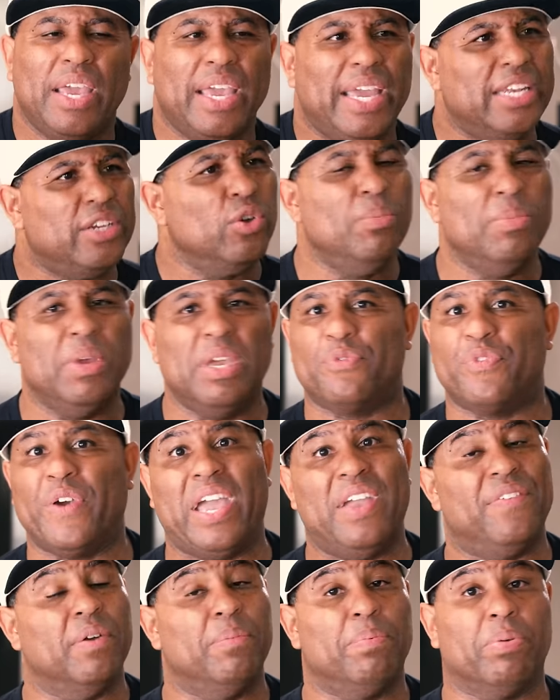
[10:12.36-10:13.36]
and do me a
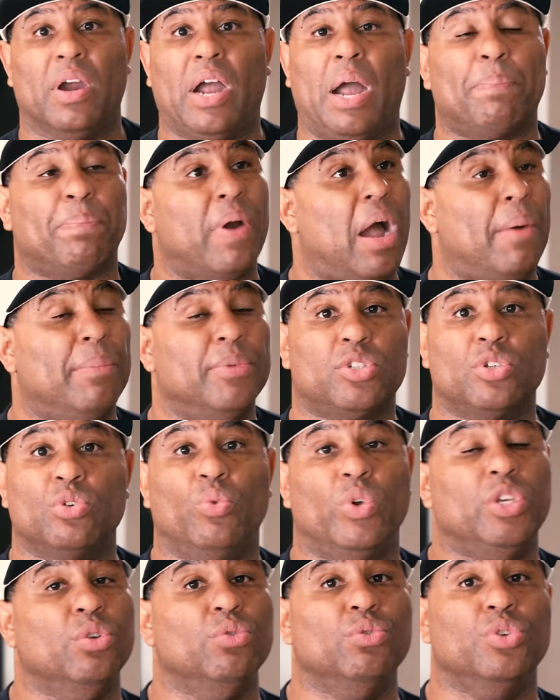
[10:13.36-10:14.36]
favor, bro. I promise you,
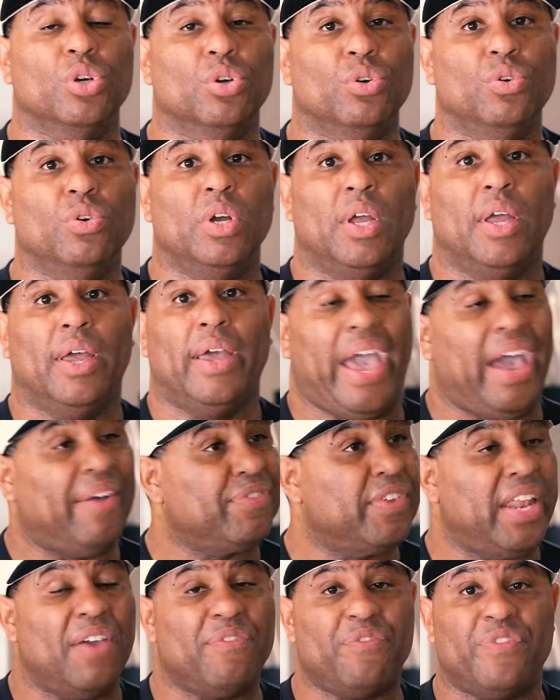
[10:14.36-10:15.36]
when you do,
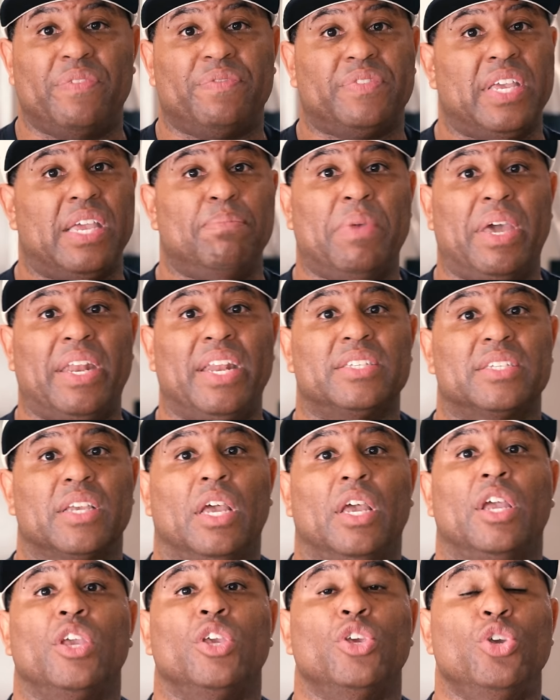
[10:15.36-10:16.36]
after that 15 minutes,
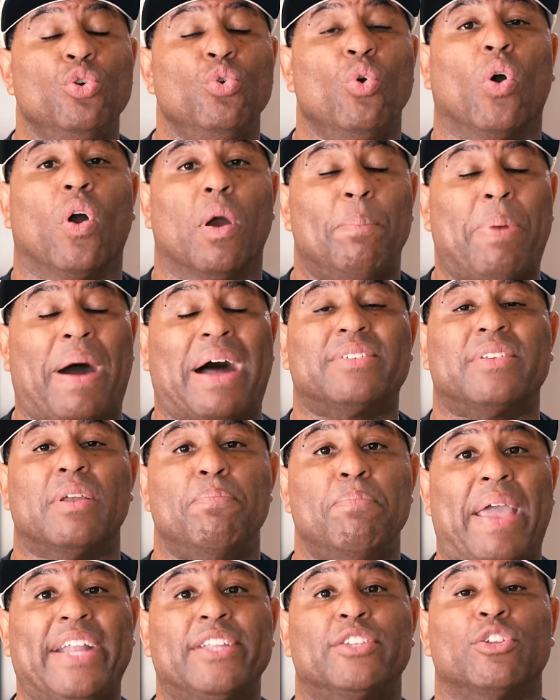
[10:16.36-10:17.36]
you are about to
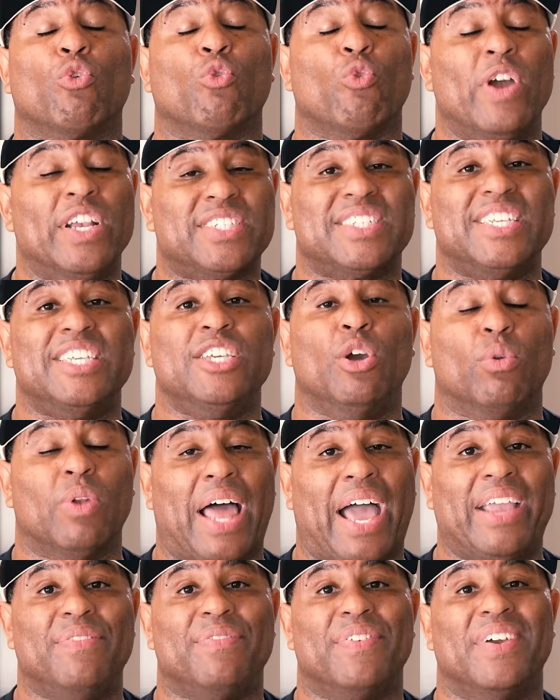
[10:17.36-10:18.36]
make the rest of your
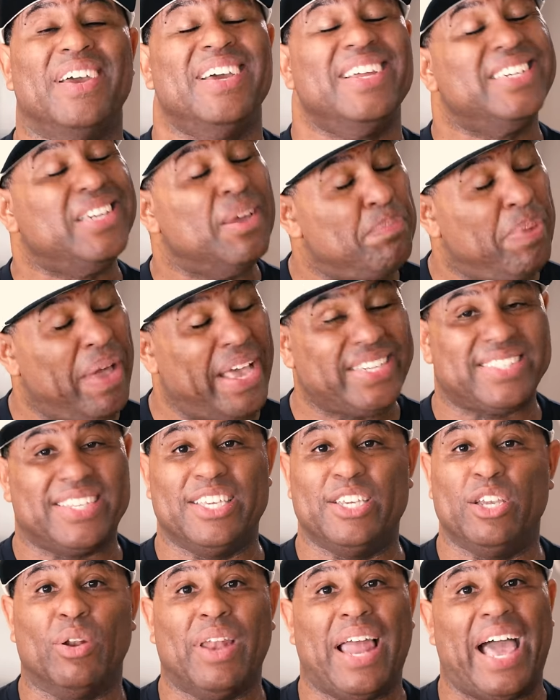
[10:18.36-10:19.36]
life the best
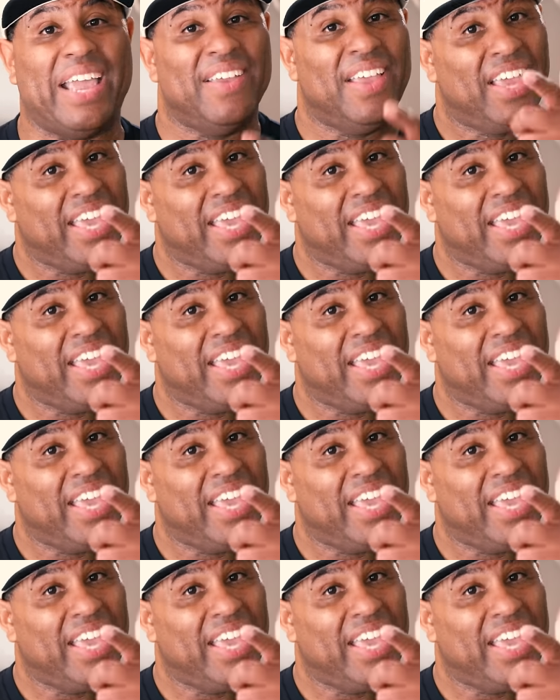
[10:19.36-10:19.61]
in your life.